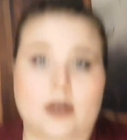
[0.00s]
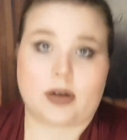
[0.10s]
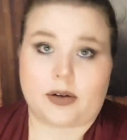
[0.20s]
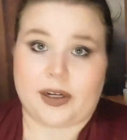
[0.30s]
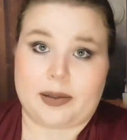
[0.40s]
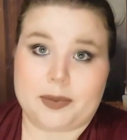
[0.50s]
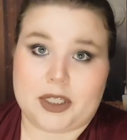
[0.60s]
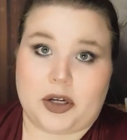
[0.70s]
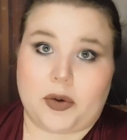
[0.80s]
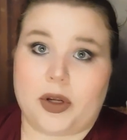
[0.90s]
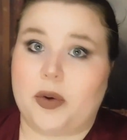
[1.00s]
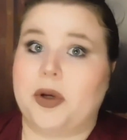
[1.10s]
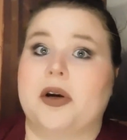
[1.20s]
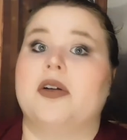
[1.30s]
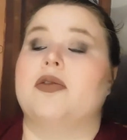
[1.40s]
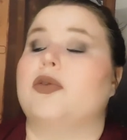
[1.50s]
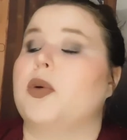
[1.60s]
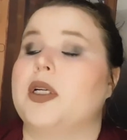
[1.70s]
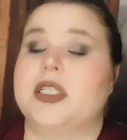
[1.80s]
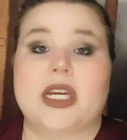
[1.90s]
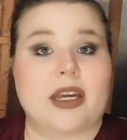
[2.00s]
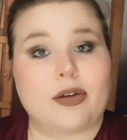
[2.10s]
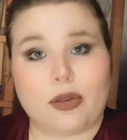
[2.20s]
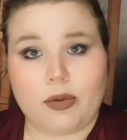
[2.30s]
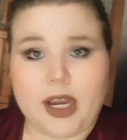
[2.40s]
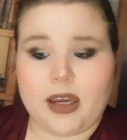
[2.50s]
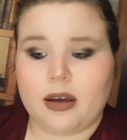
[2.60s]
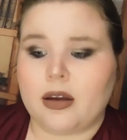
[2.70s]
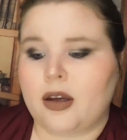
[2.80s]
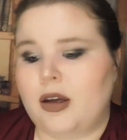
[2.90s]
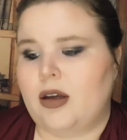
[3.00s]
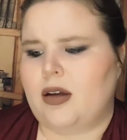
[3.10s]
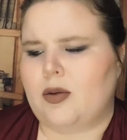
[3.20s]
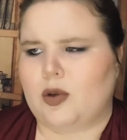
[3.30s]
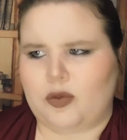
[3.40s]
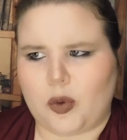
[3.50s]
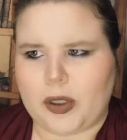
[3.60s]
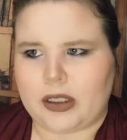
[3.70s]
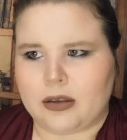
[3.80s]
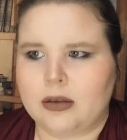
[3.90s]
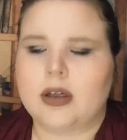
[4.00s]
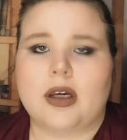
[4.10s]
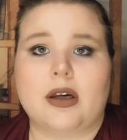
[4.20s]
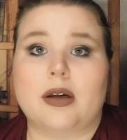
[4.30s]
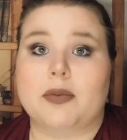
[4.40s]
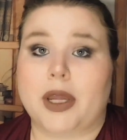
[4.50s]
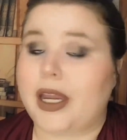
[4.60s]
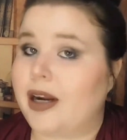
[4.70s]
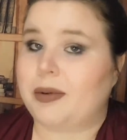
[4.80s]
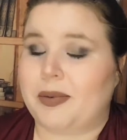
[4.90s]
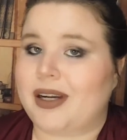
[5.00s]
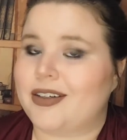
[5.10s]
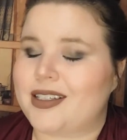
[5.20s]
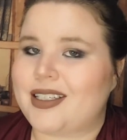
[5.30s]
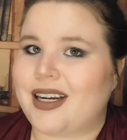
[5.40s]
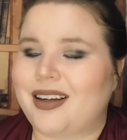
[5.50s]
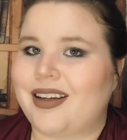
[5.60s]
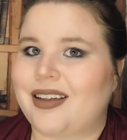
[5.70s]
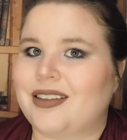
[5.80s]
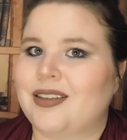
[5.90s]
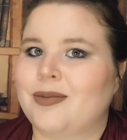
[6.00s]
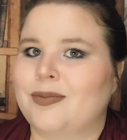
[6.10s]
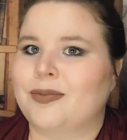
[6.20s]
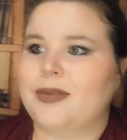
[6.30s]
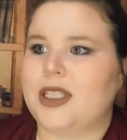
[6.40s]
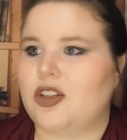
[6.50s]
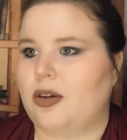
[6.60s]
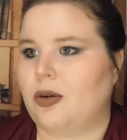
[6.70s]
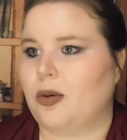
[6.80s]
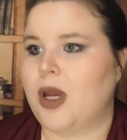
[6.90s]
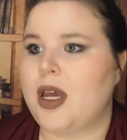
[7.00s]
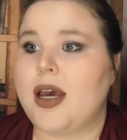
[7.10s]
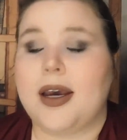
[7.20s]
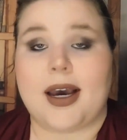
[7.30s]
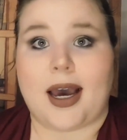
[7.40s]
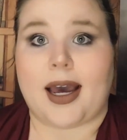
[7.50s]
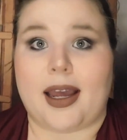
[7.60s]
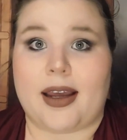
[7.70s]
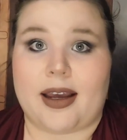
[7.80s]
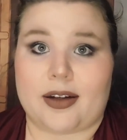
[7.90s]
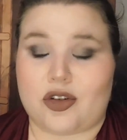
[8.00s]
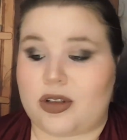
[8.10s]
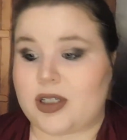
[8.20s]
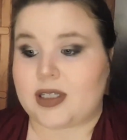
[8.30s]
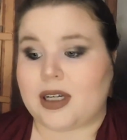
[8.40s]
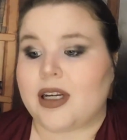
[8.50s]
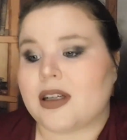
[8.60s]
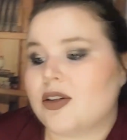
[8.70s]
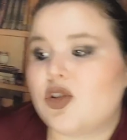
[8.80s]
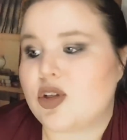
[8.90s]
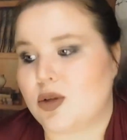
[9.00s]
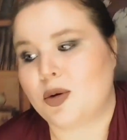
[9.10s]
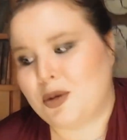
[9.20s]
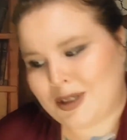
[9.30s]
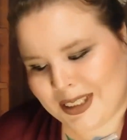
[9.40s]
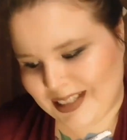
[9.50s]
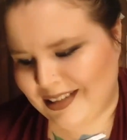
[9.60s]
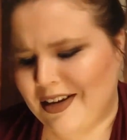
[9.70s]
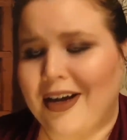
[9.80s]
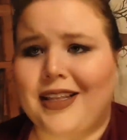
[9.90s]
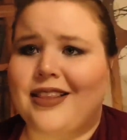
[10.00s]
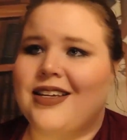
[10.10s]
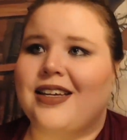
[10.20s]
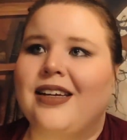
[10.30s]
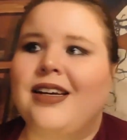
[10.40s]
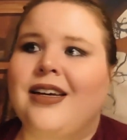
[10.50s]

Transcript: alright, so here we are for take 3 or 4. Camera batteries died again, so I actually decided to oddly